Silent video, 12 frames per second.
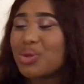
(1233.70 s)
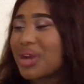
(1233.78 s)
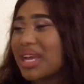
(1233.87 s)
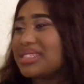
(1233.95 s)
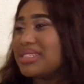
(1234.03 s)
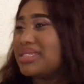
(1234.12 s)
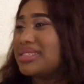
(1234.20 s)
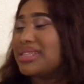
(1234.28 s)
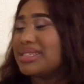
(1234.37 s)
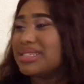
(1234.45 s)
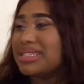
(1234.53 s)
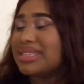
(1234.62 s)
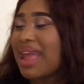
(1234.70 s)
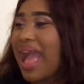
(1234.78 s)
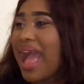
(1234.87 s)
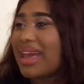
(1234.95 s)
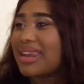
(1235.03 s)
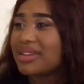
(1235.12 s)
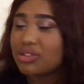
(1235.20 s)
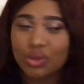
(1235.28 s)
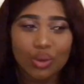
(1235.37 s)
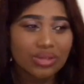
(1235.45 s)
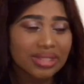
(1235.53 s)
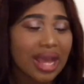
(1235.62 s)
guys in Tindinar,
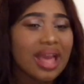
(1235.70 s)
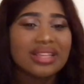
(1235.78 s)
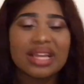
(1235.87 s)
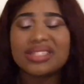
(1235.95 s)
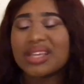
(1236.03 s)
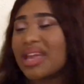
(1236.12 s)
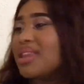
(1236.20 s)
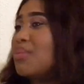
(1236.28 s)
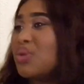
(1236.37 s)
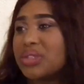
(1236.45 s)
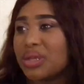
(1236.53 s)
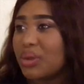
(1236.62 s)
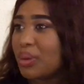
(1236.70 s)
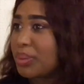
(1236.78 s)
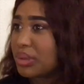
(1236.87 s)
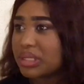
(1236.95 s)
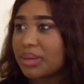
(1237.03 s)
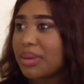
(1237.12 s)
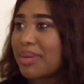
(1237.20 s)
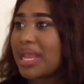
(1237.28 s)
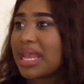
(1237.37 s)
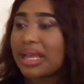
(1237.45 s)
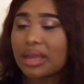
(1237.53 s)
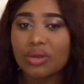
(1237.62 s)
Jonah, that's kind of booze, look, but Debbie
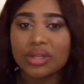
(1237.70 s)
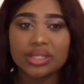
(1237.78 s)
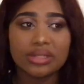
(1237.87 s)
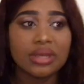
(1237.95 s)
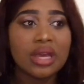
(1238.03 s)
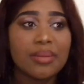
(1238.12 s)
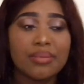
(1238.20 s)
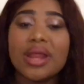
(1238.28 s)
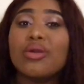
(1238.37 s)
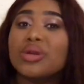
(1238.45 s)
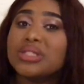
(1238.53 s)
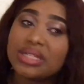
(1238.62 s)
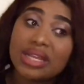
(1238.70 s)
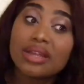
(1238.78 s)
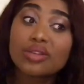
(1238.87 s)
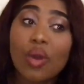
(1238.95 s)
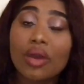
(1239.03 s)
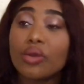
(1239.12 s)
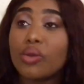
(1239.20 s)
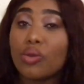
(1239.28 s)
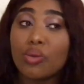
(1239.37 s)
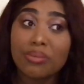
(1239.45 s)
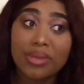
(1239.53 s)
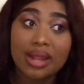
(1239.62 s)
Balek, because I'm not going to let Roy
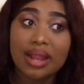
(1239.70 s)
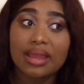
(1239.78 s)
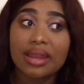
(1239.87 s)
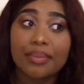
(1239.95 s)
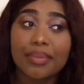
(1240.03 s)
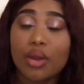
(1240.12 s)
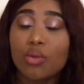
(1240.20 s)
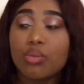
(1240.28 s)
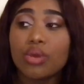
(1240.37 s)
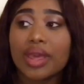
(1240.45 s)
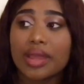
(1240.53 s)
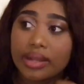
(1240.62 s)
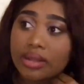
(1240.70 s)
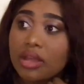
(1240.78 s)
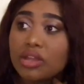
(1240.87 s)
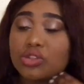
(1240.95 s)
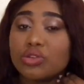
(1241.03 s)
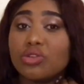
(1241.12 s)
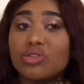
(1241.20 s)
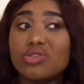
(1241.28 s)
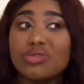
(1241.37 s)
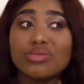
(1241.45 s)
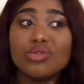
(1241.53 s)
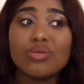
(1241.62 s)
Mille in a power book, so
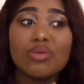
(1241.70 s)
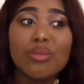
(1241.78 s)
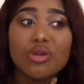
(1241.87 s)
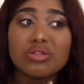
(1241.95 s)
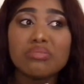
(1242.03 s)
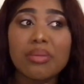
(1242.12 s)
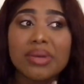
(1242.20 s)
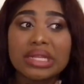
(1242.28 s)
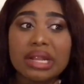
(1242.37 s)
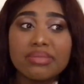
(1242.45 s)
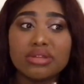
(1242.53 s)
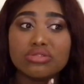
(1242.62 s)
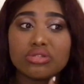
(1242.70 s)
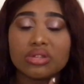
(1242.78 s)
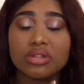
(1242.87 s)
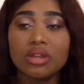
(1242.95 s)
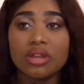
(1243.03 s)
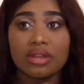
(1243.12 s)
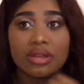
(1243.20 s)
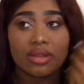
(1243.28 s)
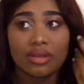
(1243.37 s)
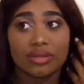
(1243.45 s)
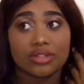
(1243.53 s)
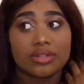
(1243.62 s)
no bonnie, Baba Mabendon.
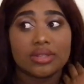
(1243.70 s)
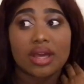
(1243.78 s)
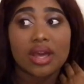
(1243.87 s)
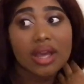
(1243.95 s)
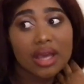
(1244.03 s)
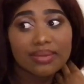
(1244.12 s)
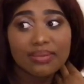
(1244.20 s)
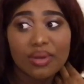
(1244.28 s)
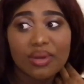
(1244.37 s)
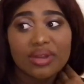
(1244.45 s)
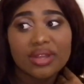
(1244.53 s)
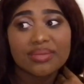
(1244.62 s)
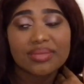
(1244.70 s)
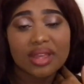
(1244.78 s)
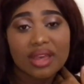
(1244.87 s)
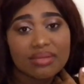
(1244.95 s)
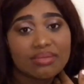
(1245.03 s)
Just how can born.